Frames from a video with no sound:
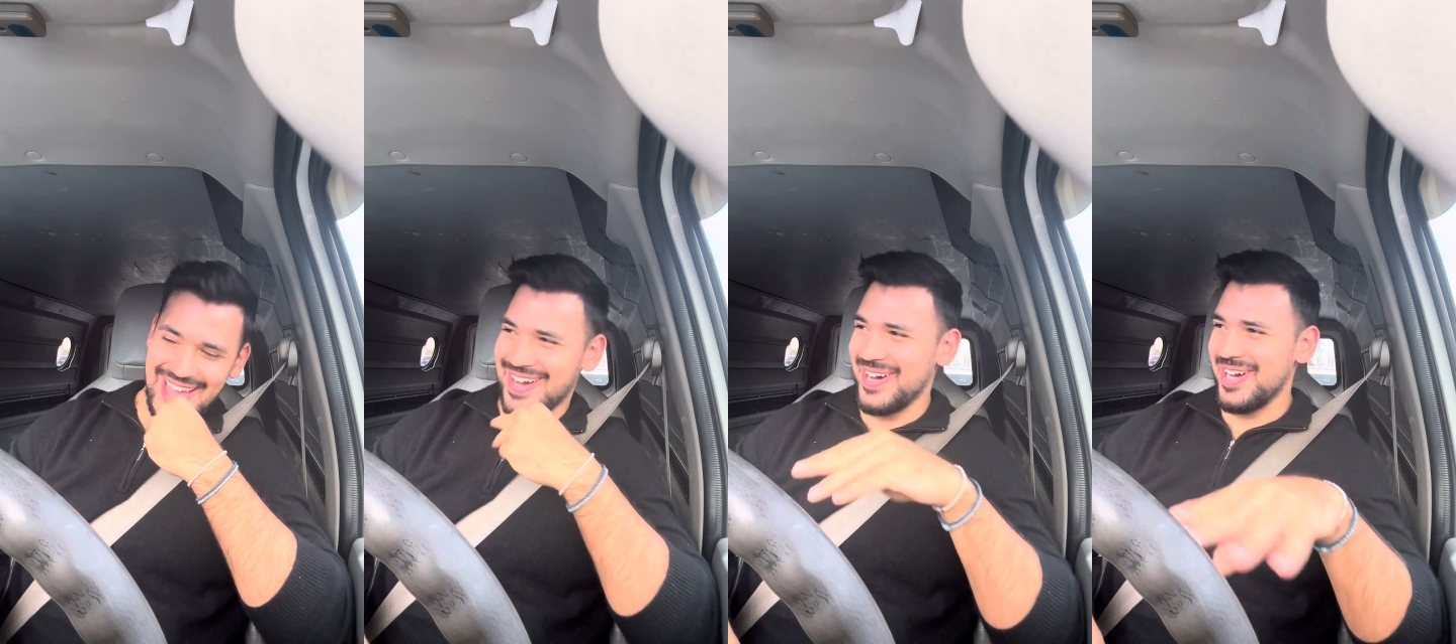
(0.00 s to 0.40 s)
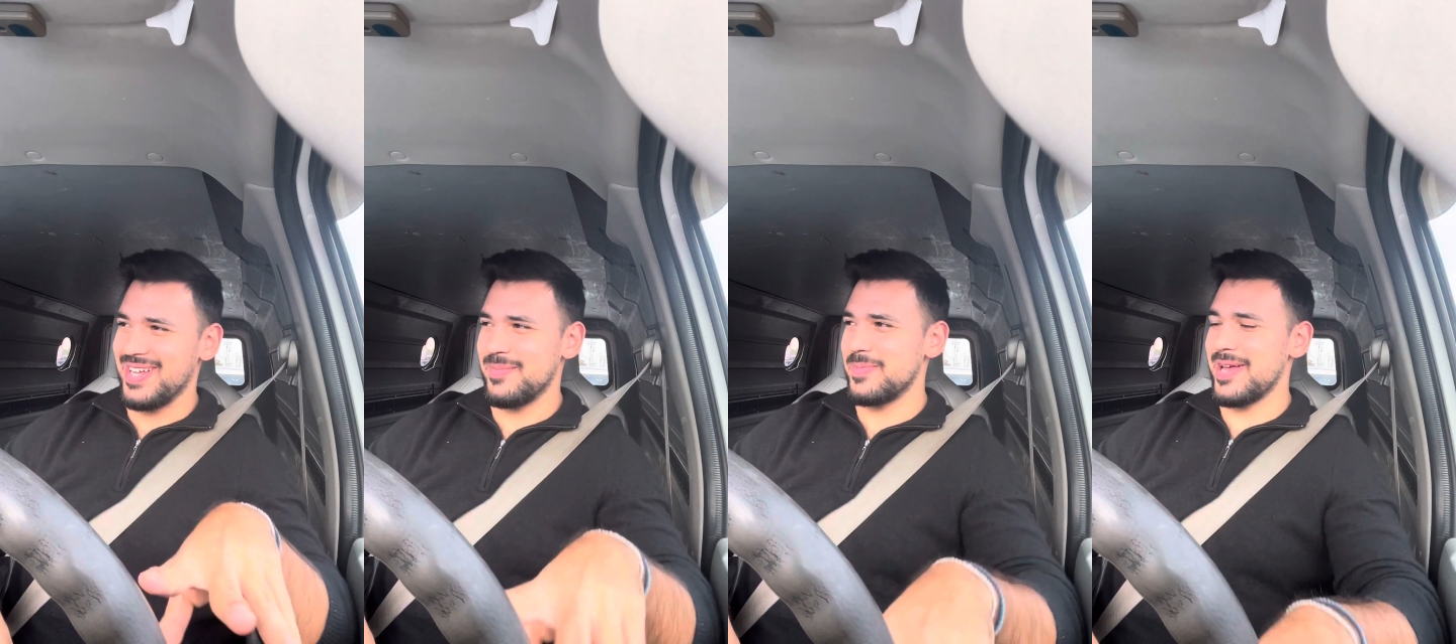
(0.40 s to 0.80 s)

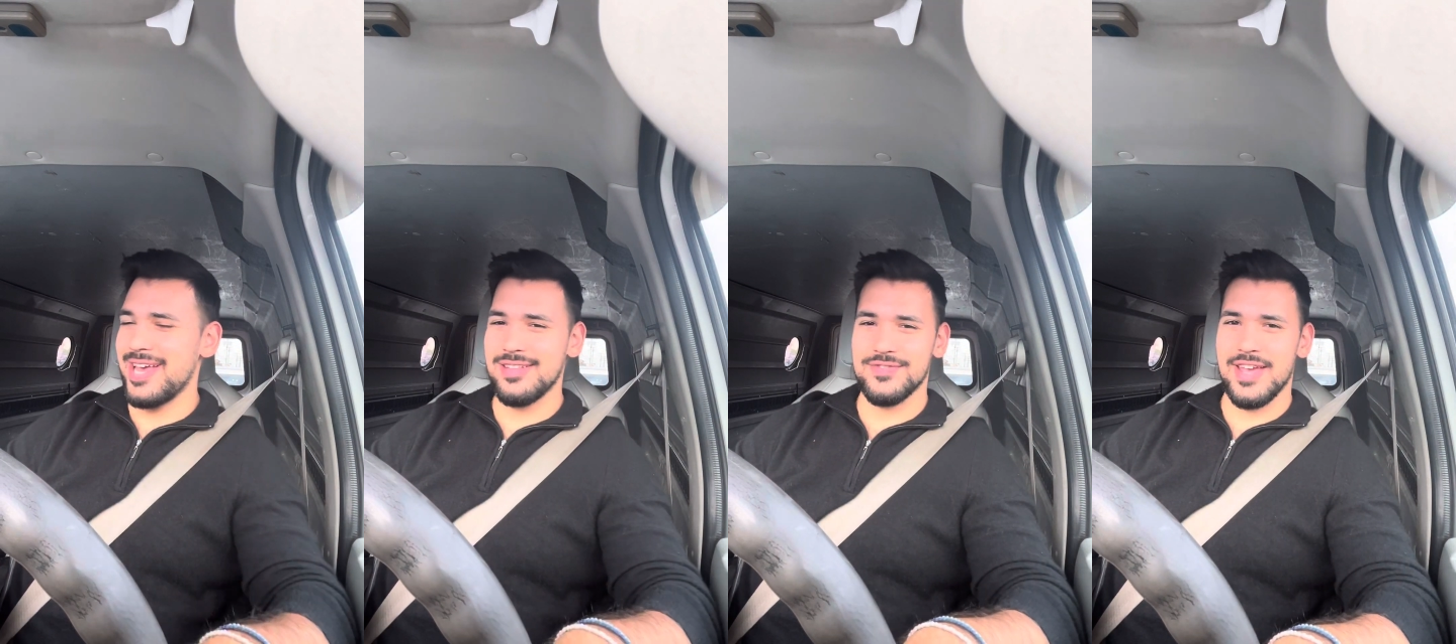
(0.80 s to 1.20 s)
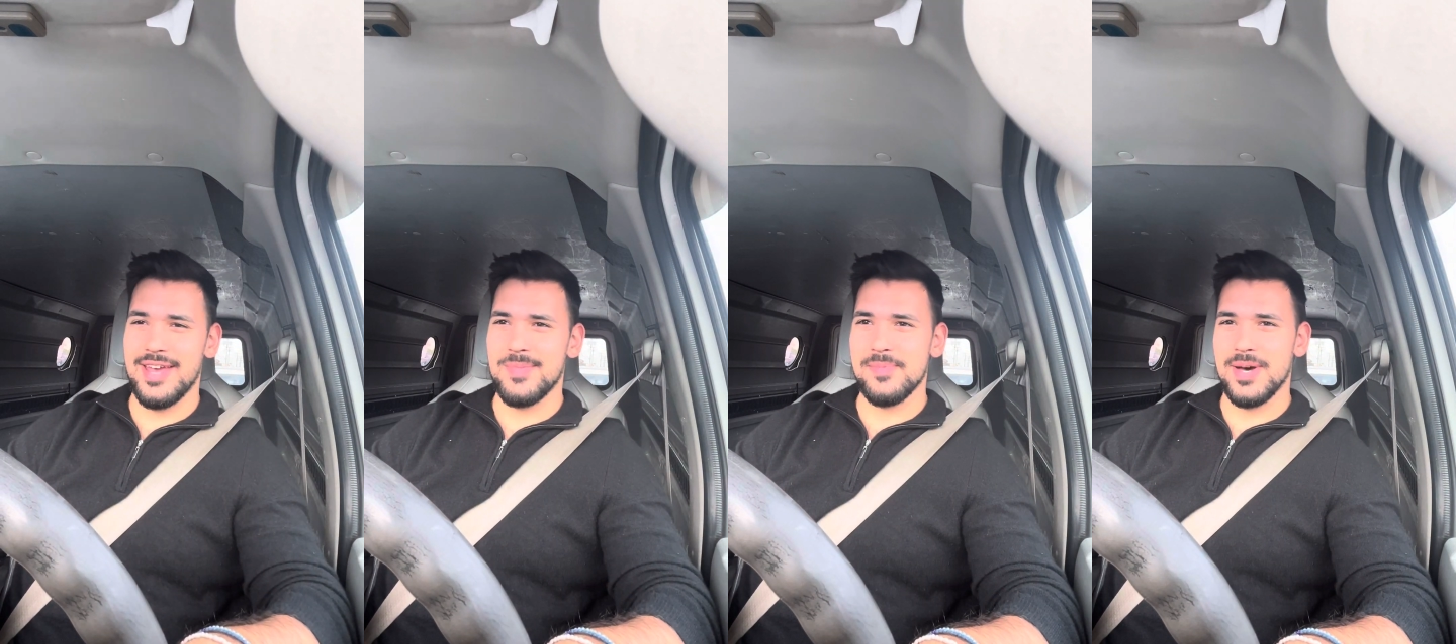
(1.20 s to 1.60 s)
I'm in my dad's
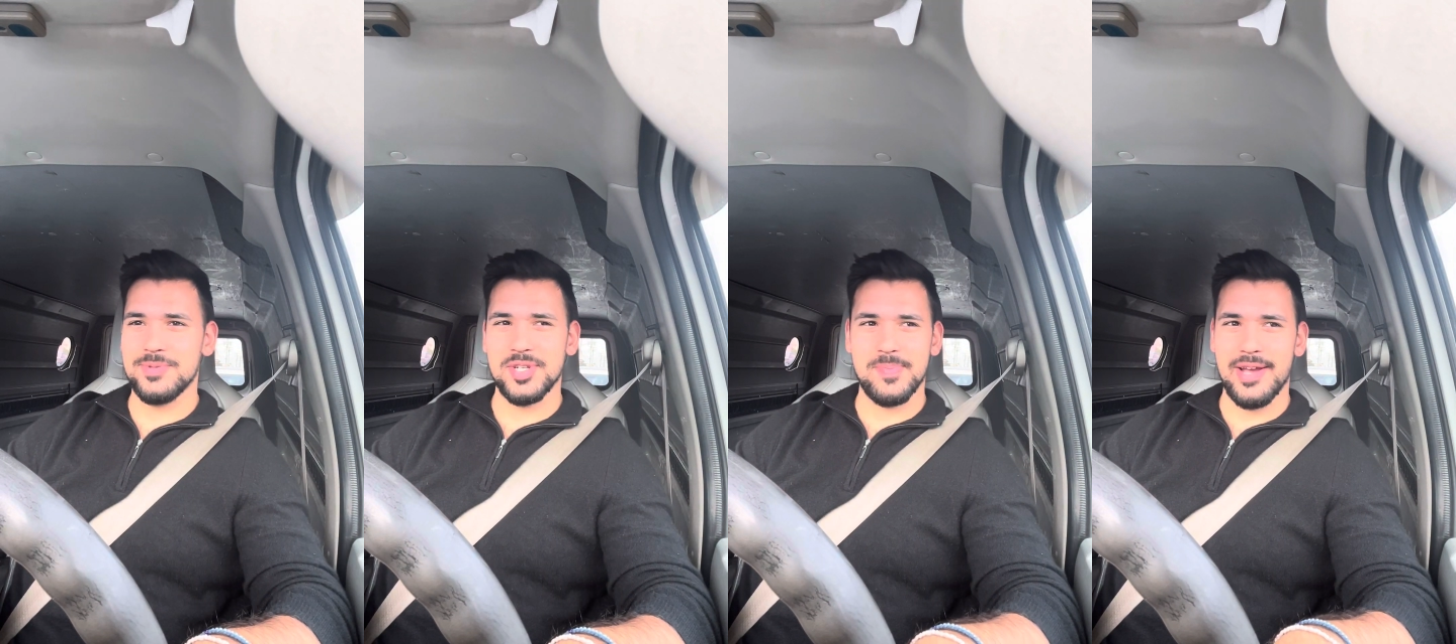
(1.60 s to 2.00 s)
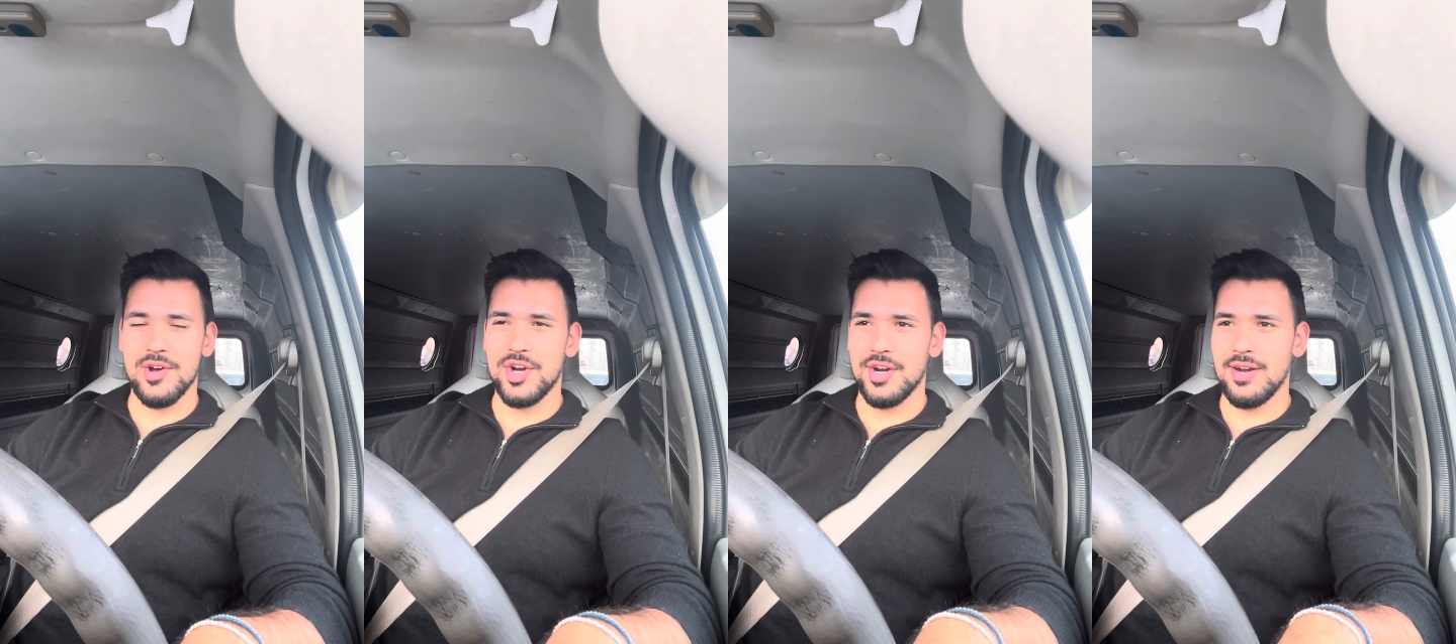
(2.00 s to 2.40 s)
van. My mom took my
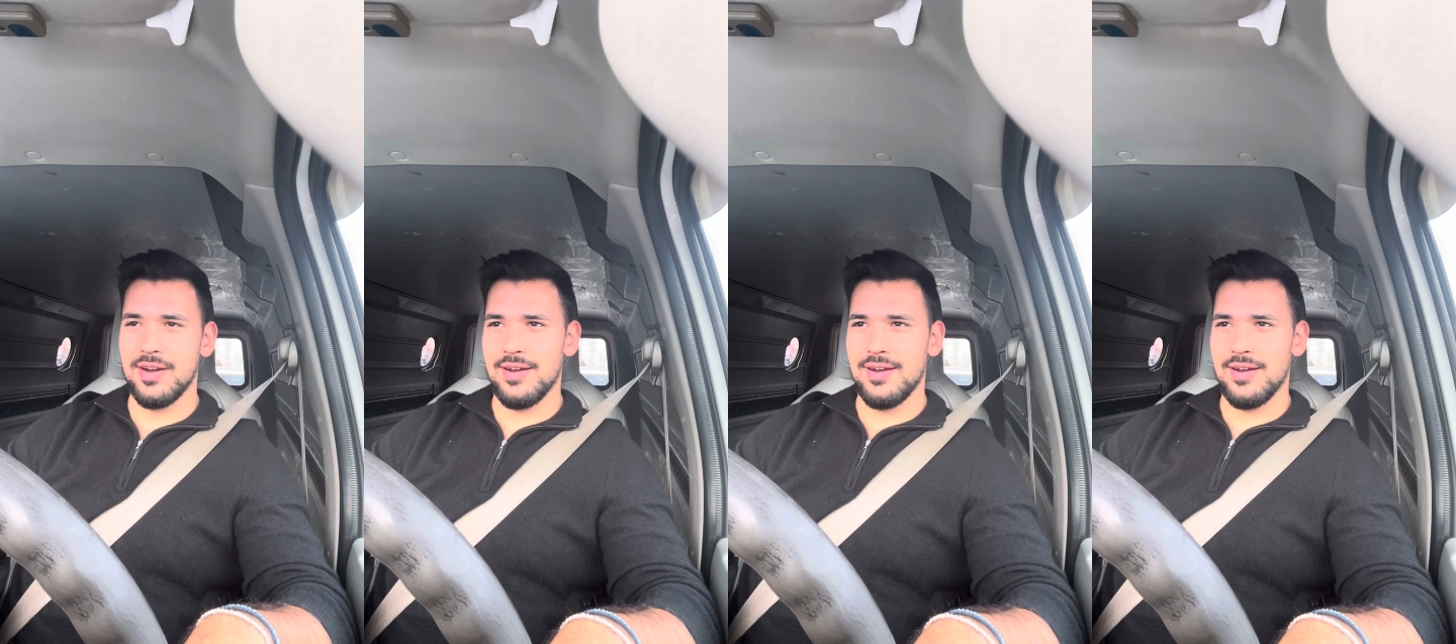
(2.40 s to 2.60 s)
car